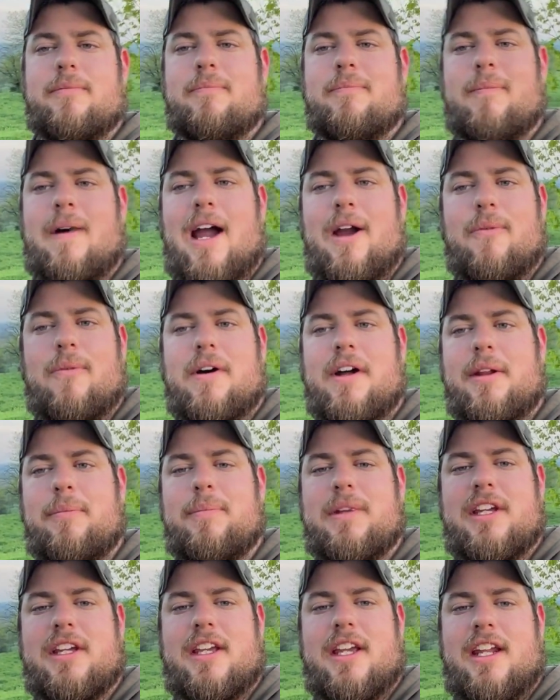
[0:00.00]
might want to
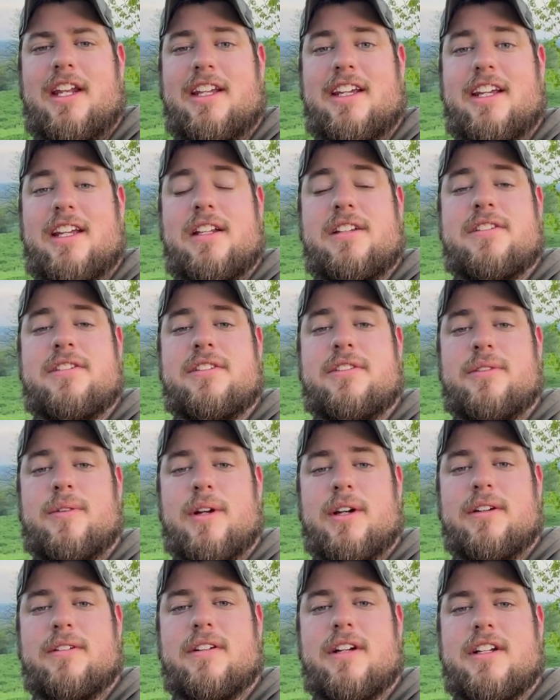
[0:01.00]
be getting into
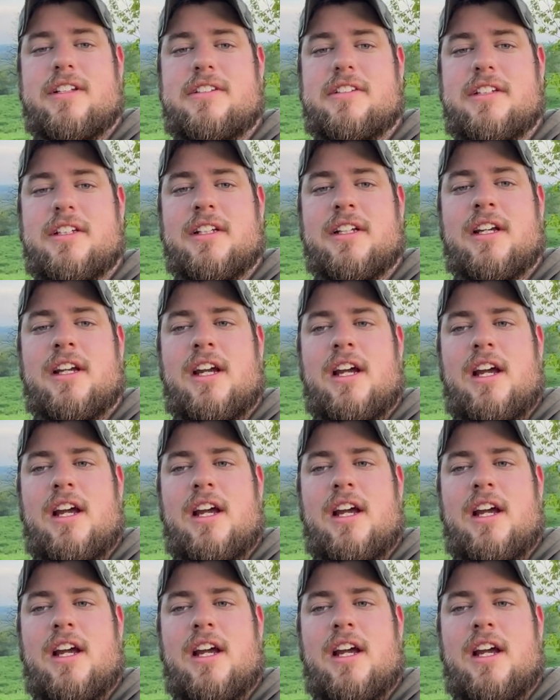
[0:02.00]
dirt racing